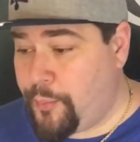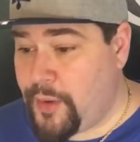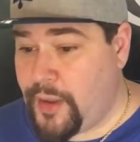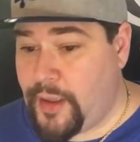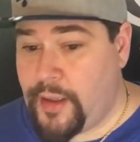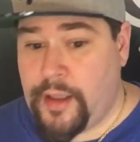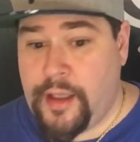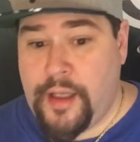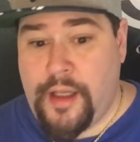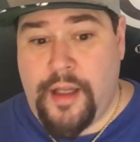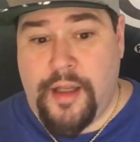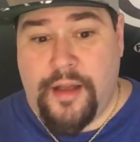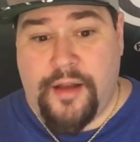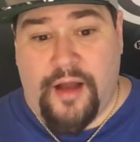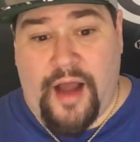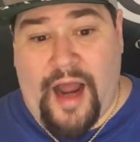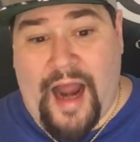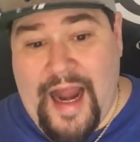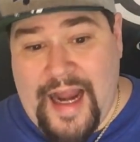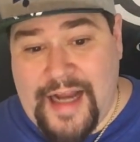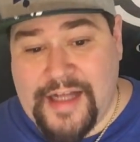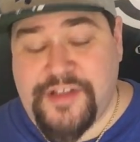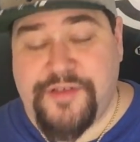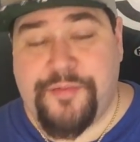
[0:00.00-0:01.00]
But
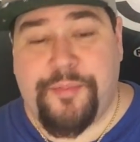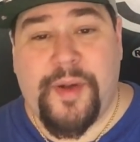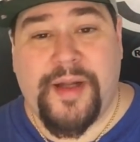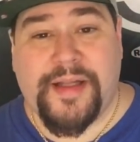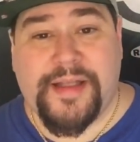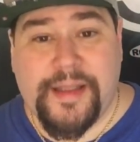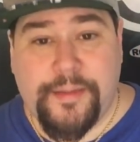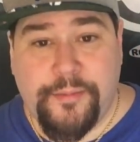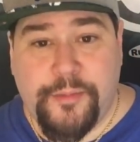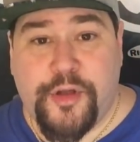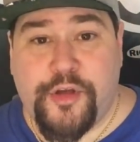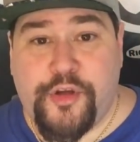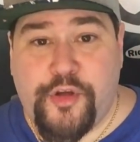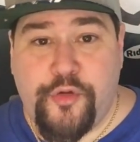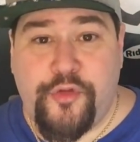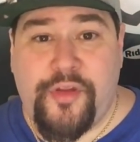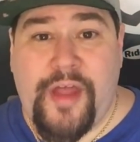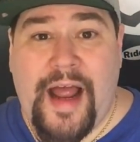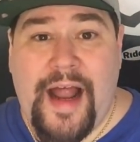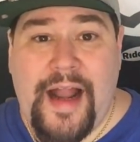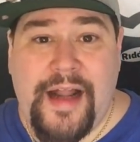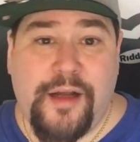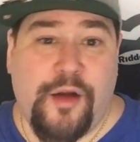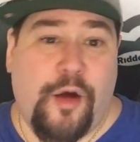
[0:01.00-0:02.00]
I expect him to do
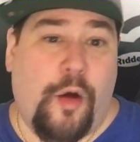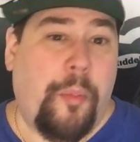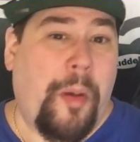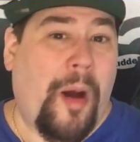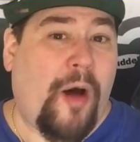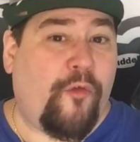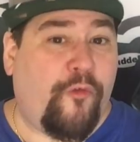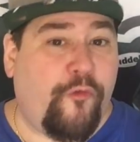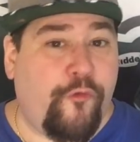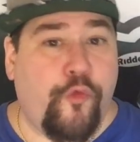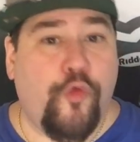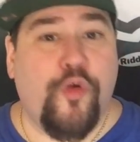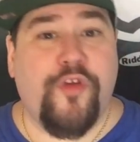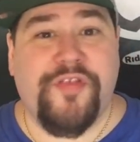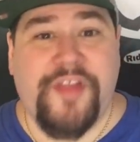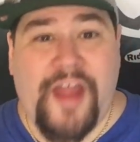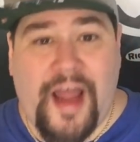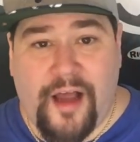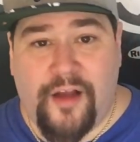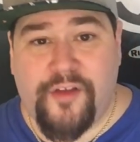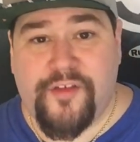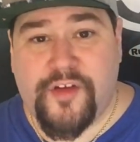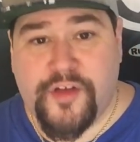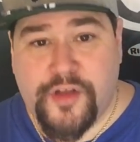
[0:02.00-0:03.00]
that, about
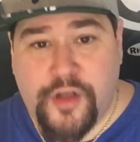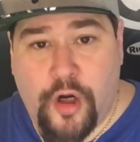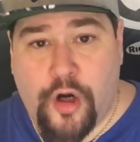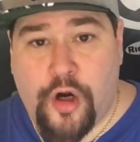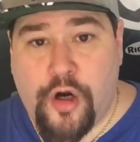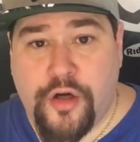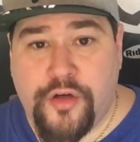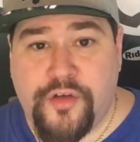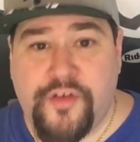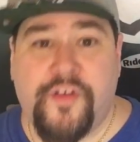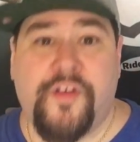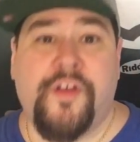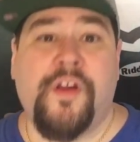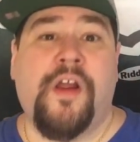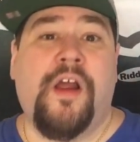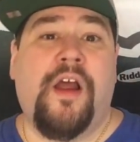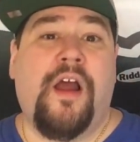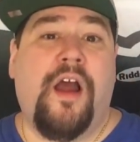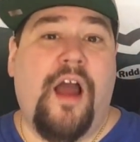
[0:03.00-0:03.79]
4,000 yards.